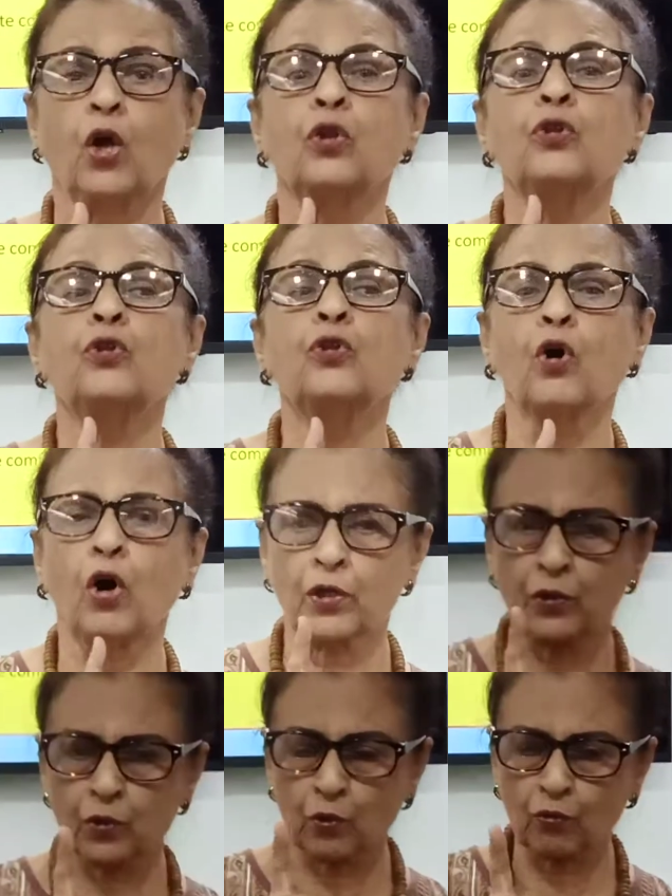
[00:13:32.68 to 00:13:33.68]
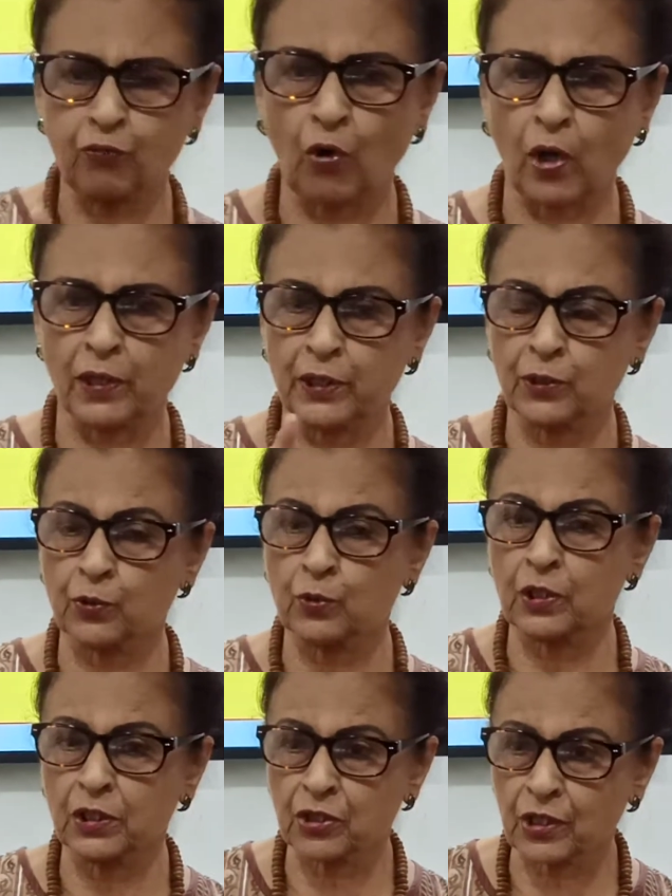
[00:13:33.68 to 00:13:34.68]
not to fall into
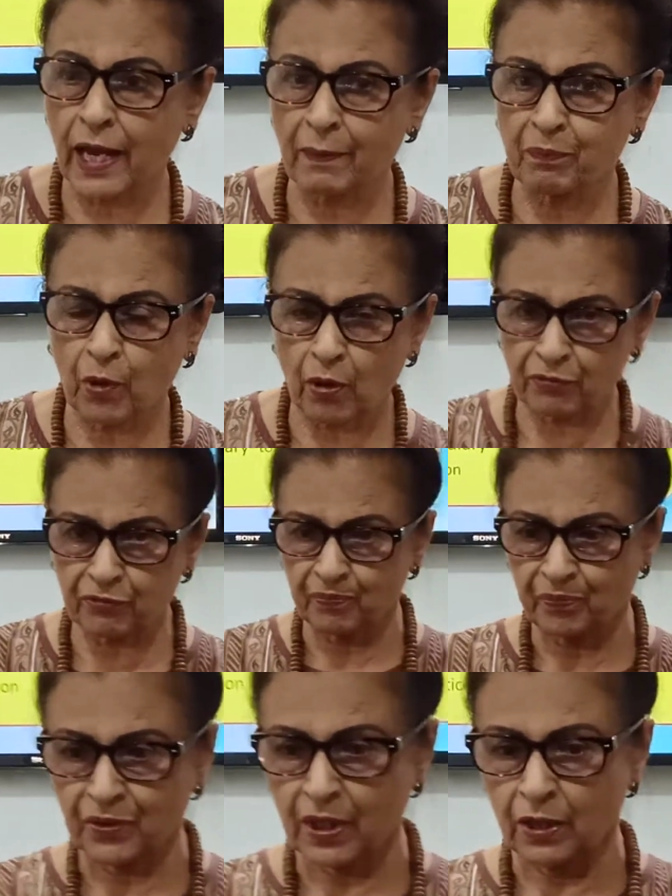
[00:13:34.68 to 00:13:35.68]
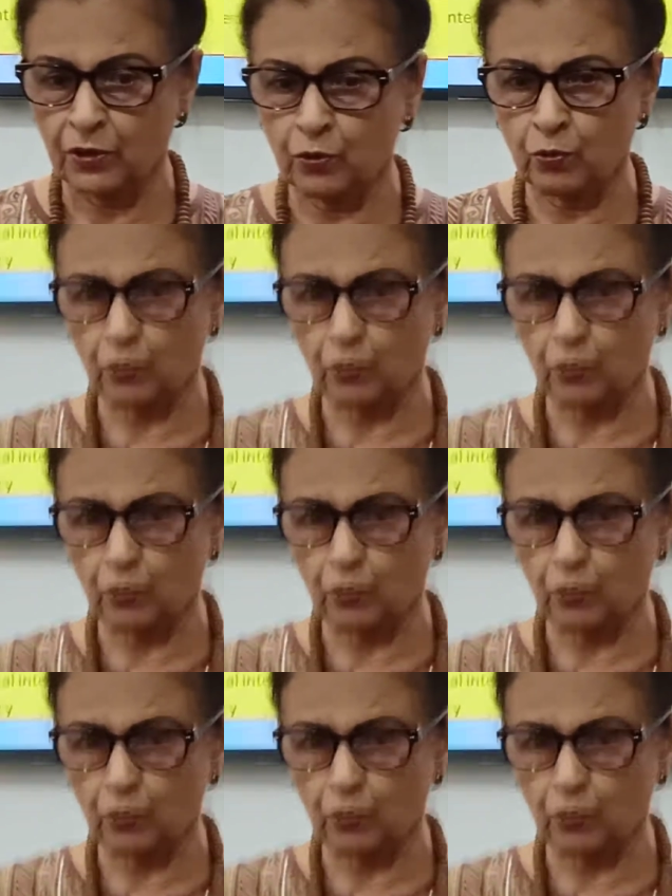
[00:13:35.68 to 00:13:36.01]
the trap of you